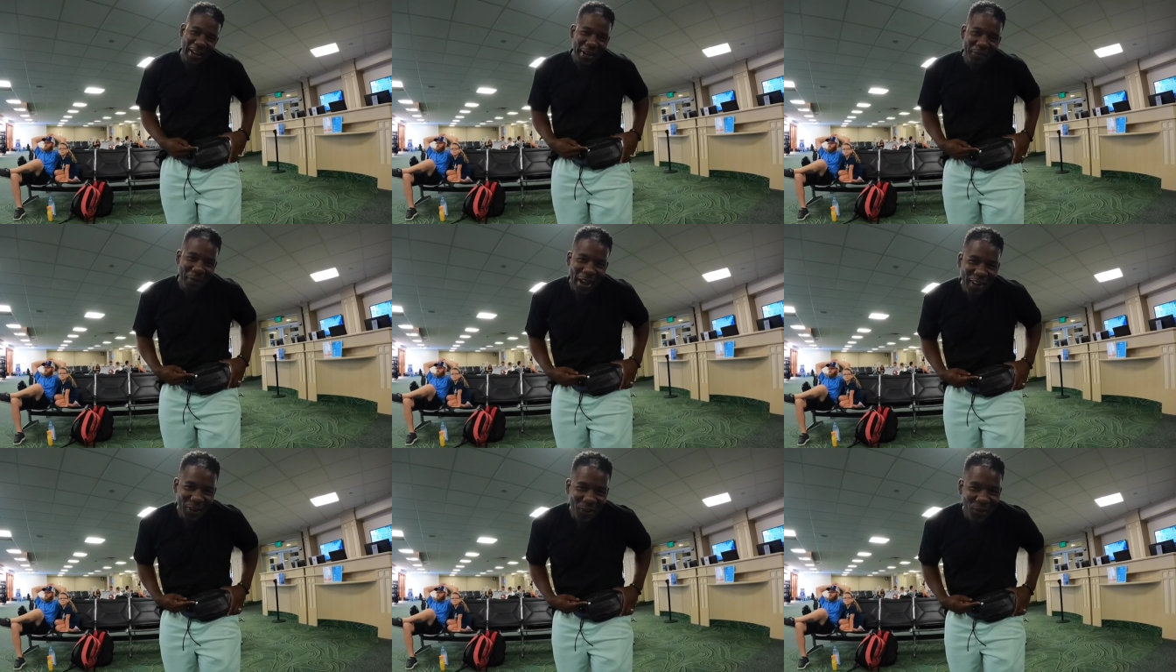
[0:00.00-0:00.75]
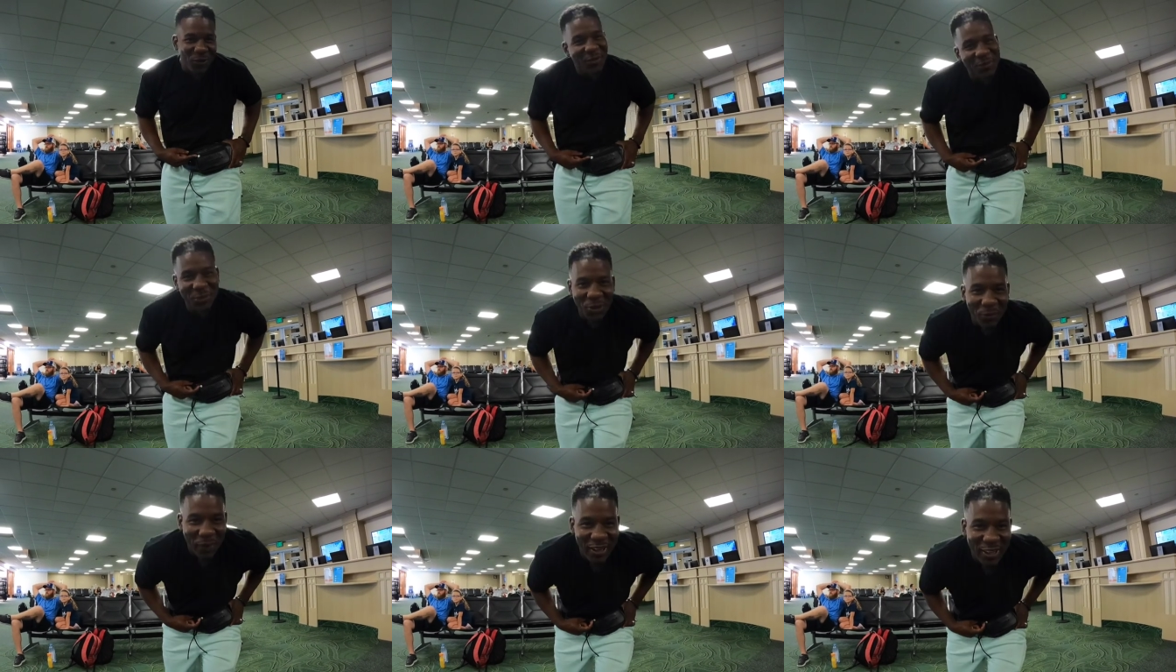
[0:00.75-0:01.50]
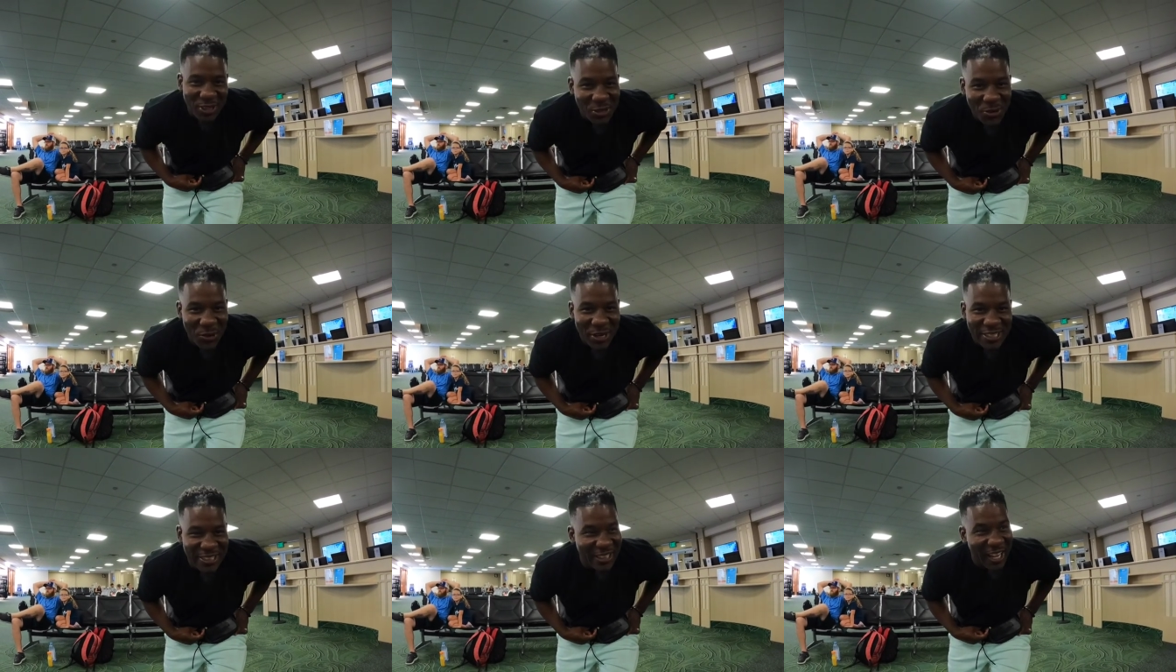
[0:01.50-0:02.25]
fanny pack on, doing my little
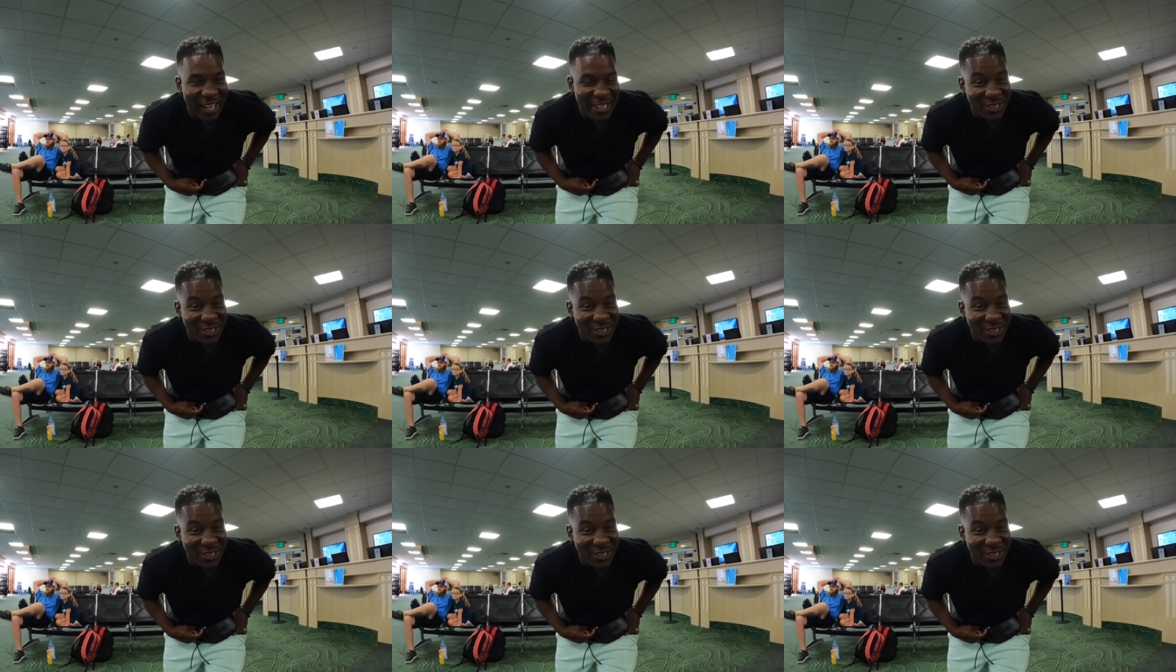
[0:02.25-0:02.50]
touristy thing.